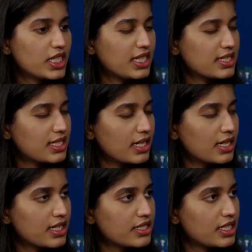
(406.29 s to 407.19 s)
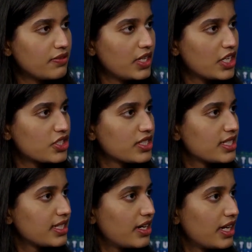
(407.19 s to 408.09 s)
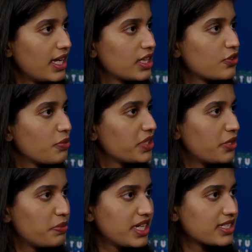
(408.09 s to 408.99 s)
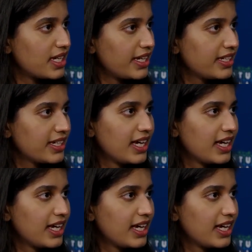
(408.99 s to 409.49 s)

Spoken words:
the subtlest deviations in their health from their baseline,